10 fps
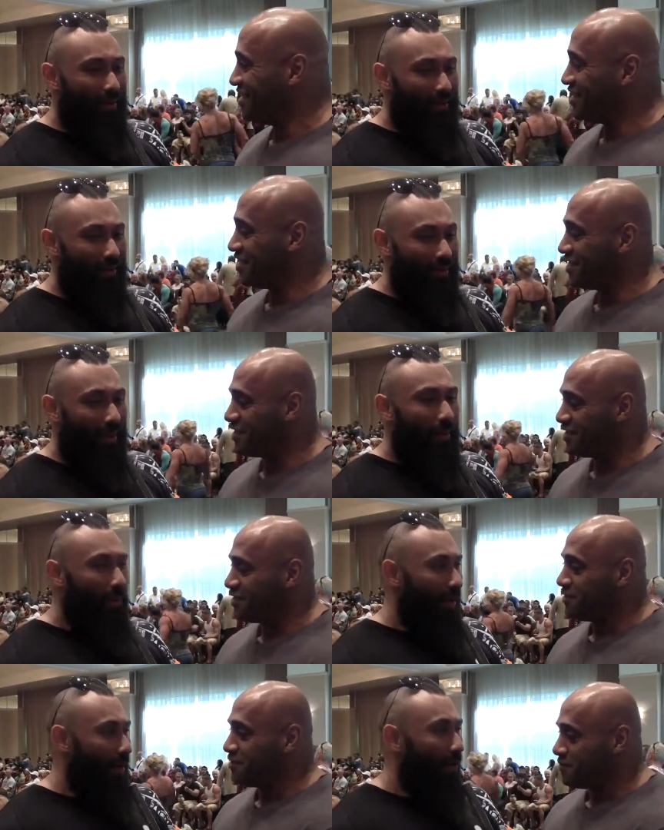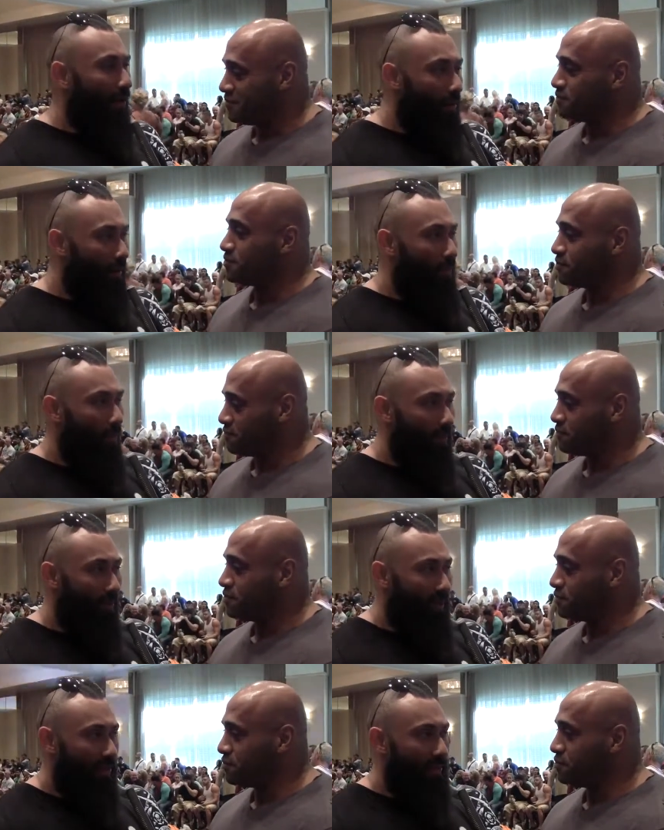Speaker 1: uh, my upper body a little bit
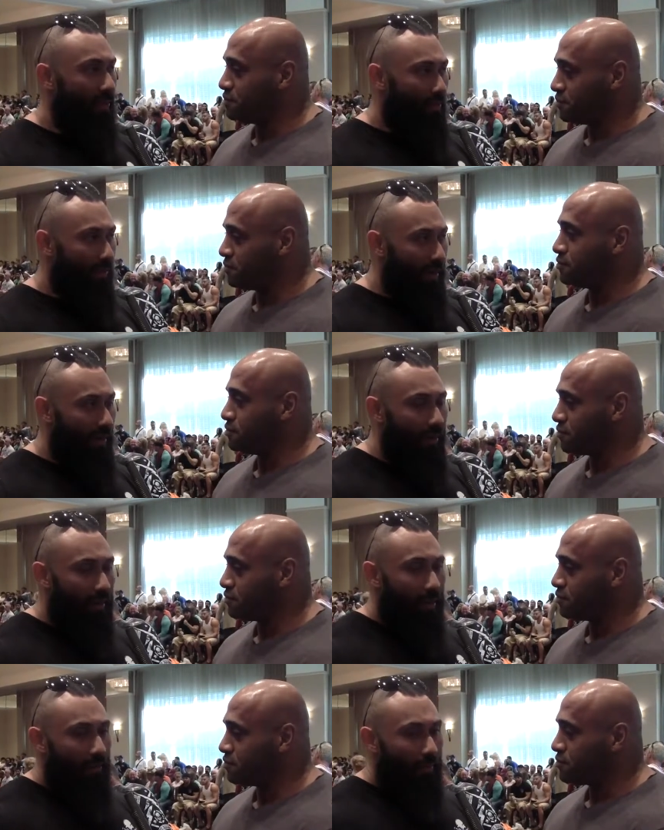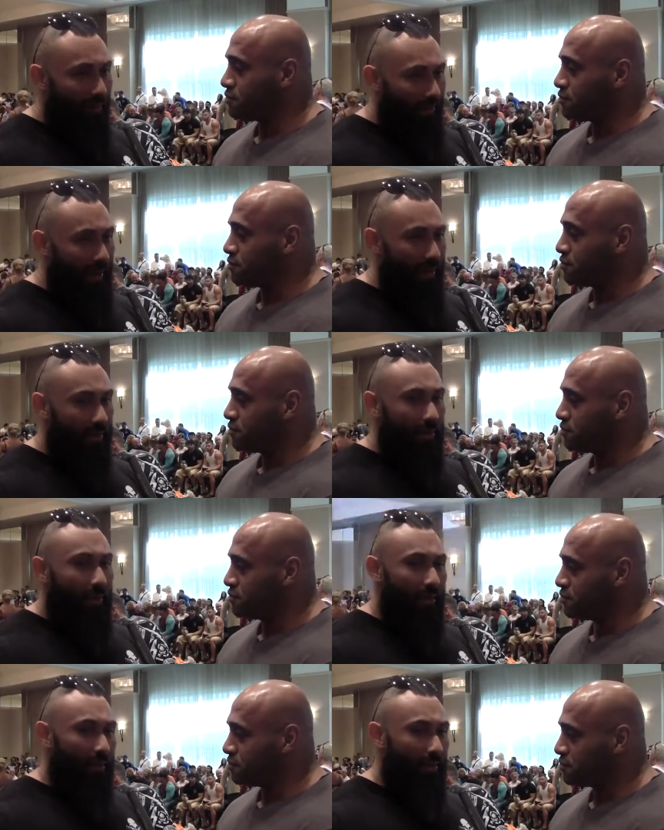more to match my lower body, my back,
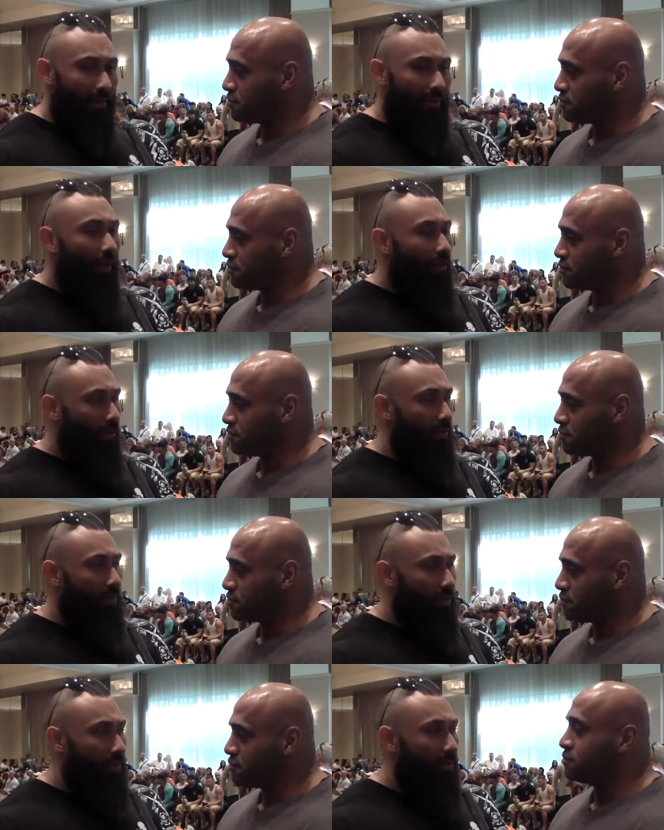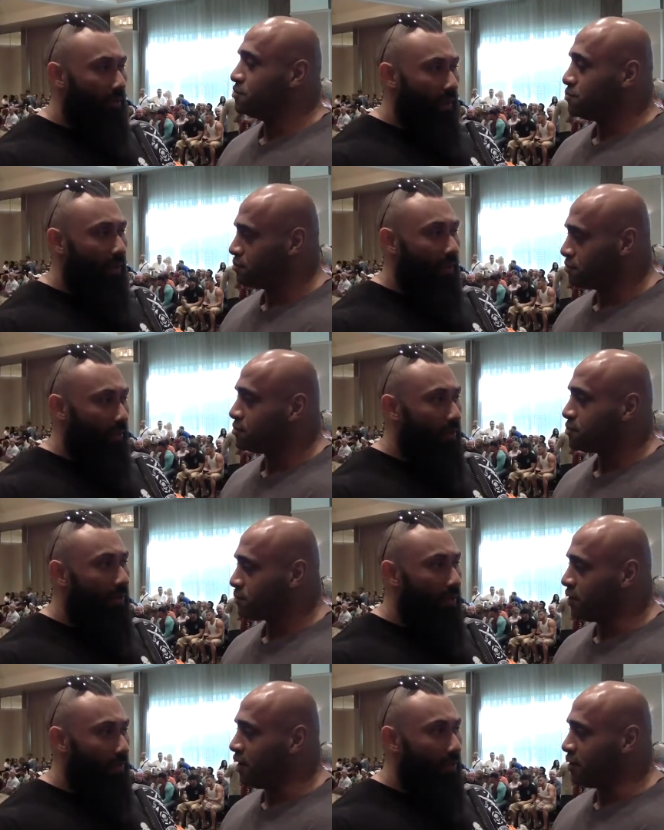uh, my arms mainly.
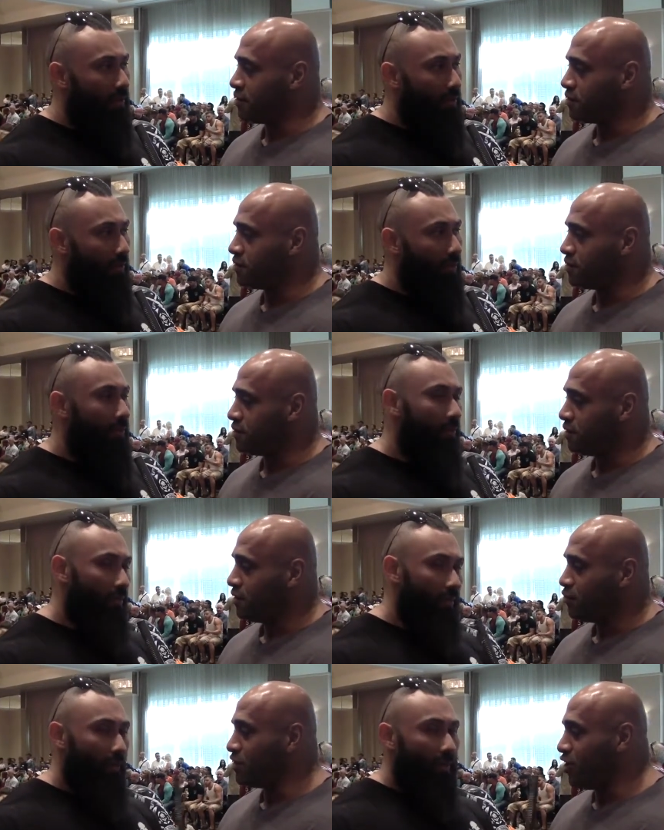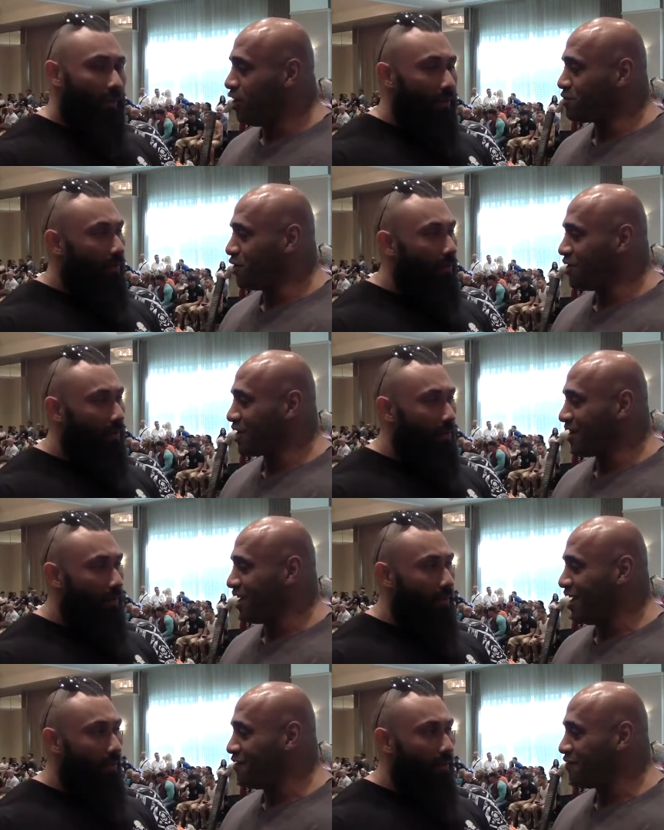
Speaker 2: Yeah. So. Well, your arms don't look
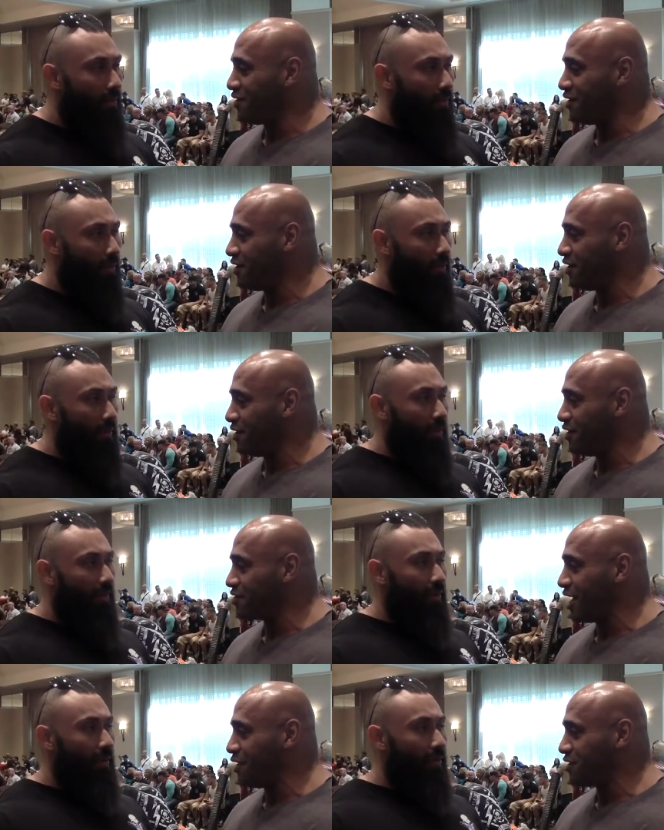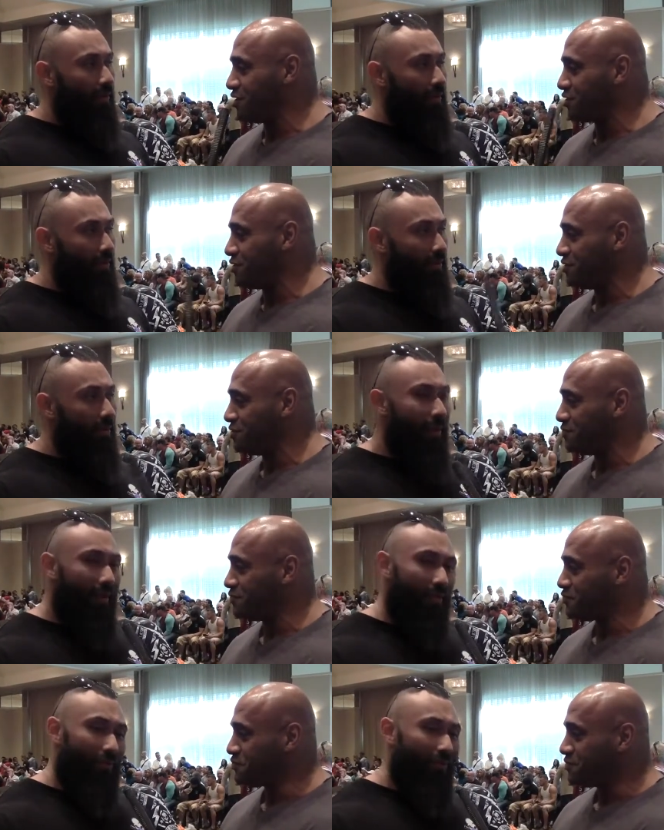like they have uh, a size issue.
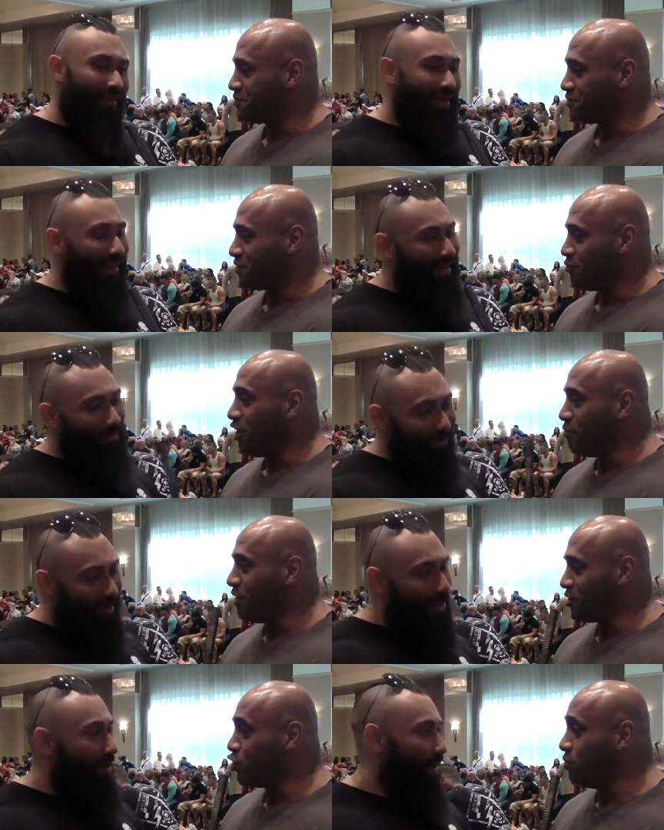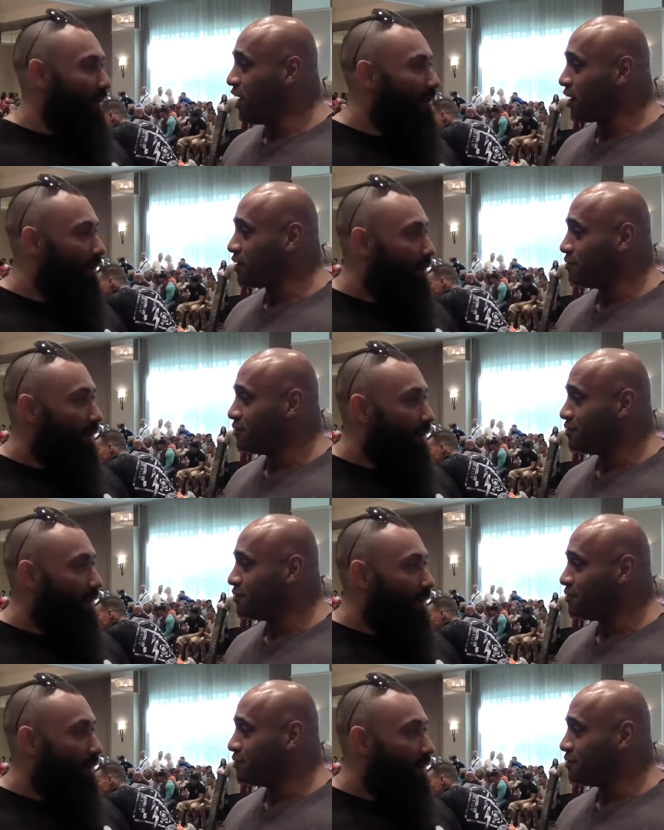Well, yeah. Well, maybe too big.